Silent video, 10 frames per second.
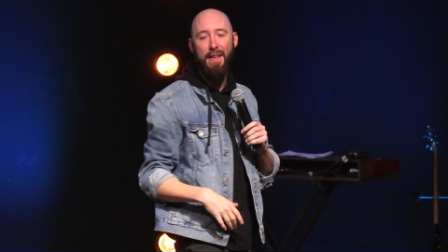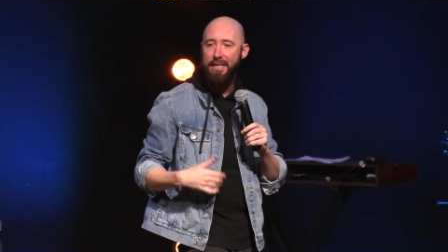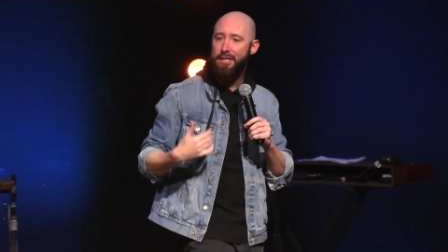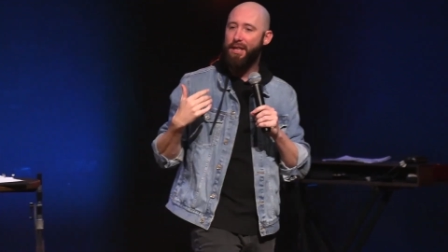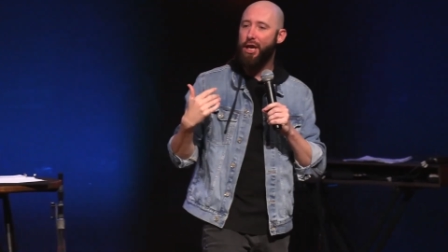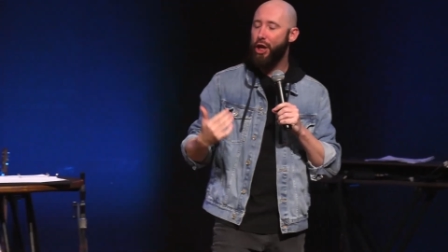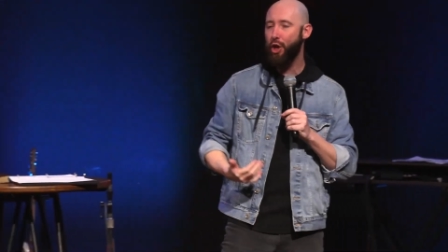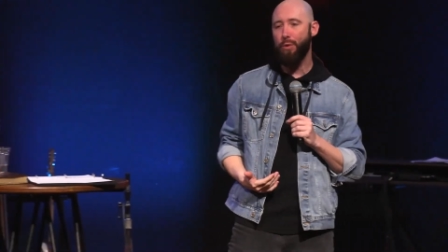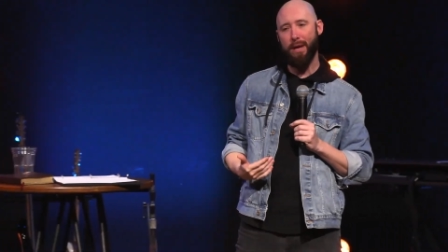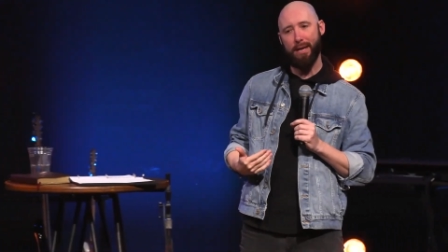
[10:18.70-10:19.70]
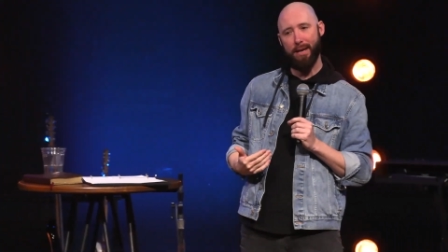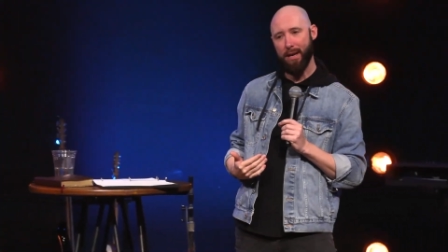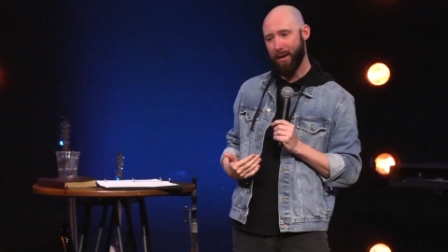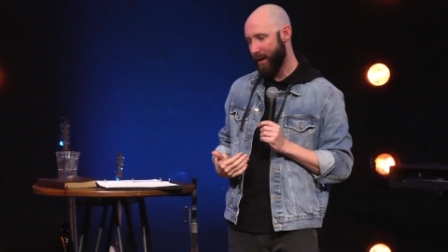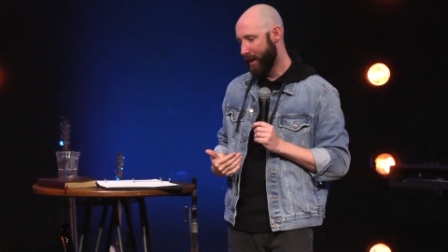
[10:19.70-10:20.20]
That's the human
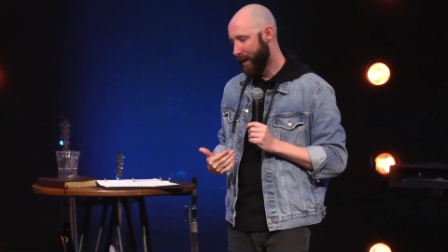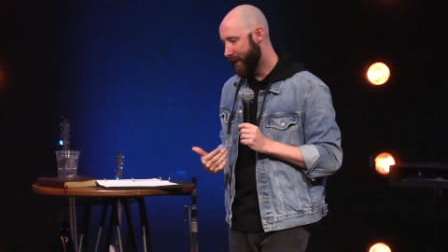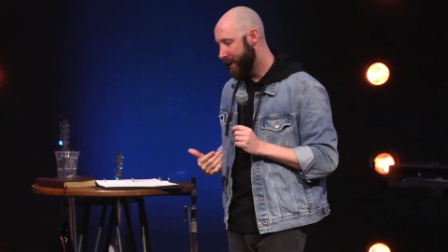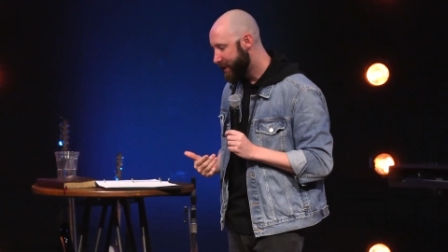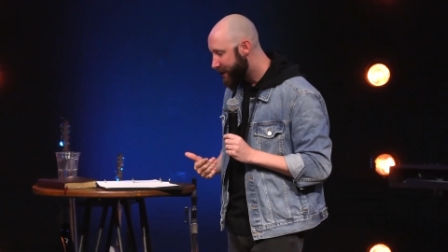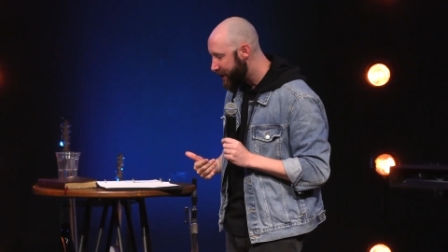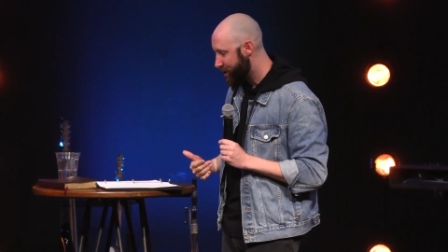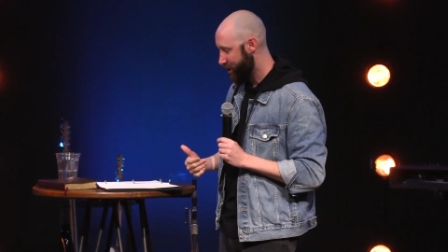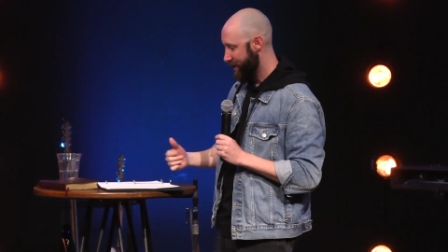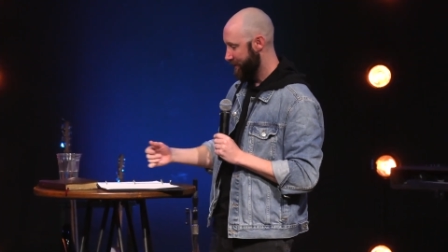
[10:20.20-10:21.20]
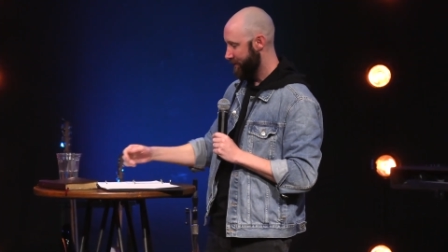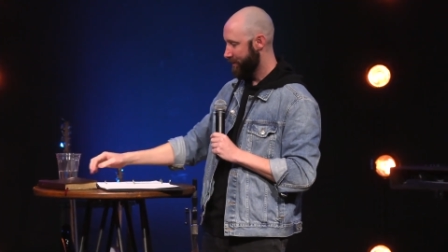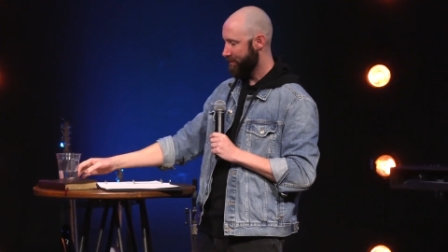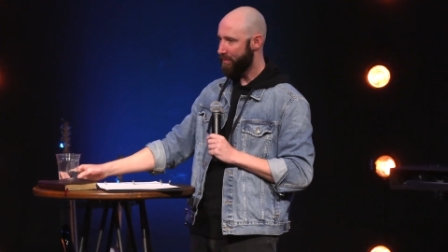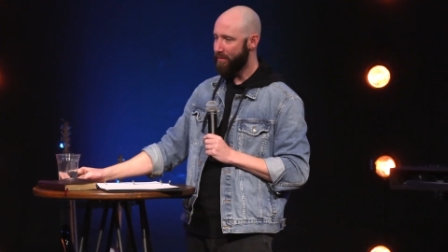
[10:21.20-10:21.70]
condition.
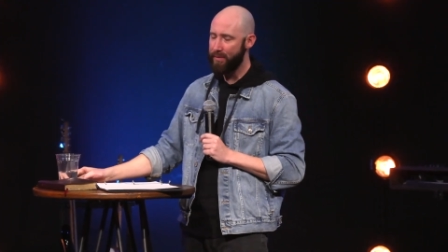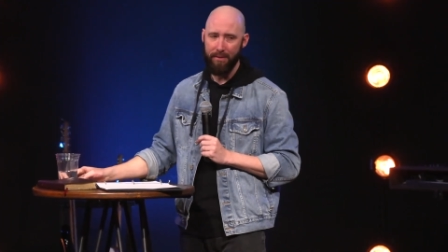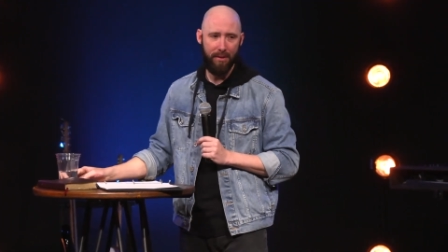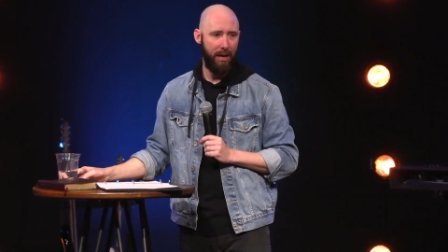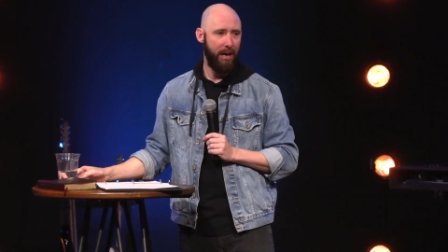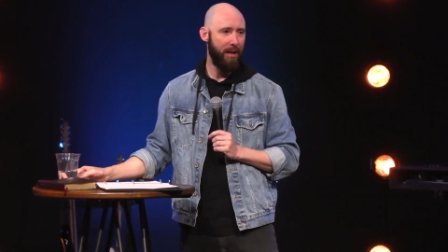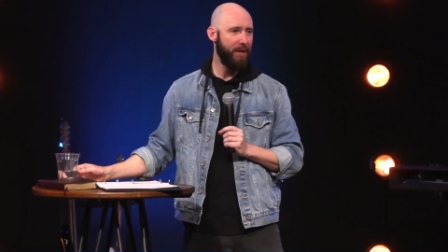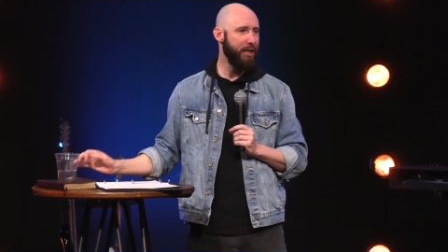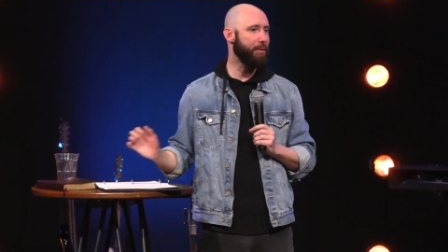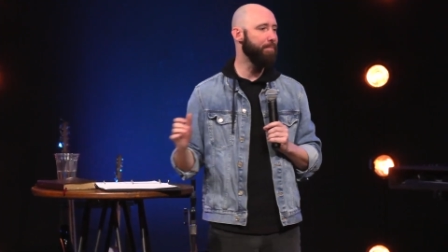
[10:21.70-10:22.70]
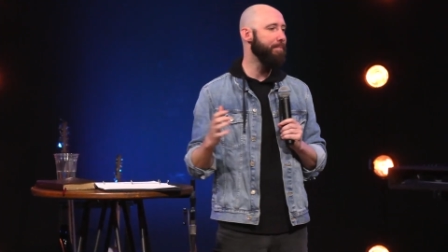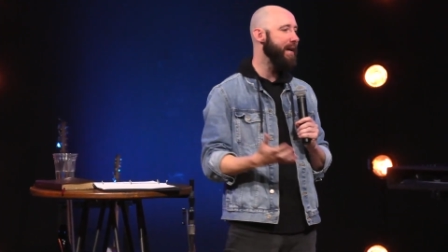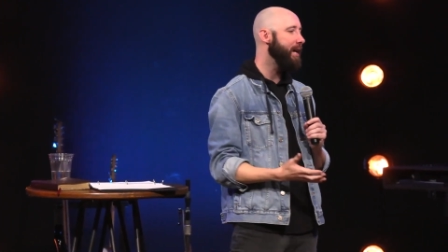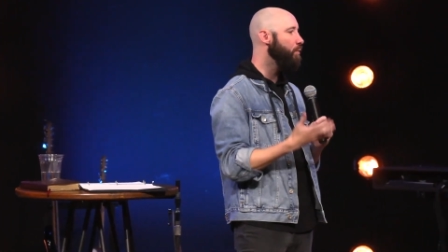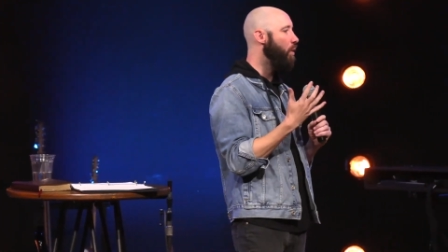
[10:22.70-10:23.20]
These
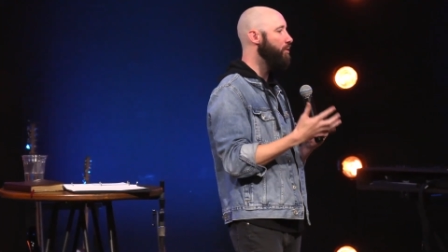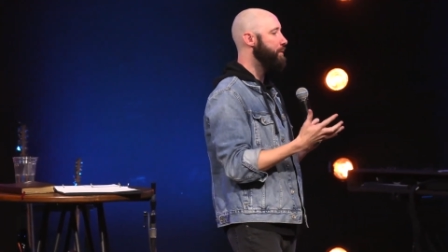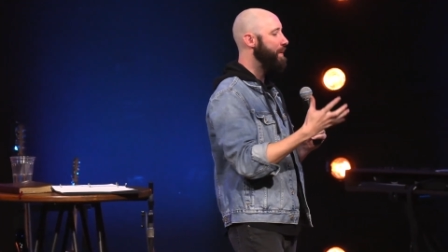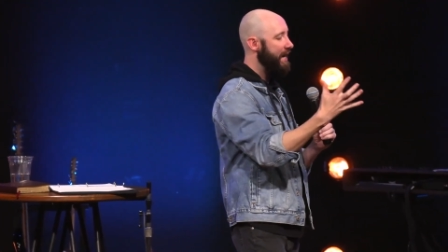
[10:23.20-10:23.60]
men want to be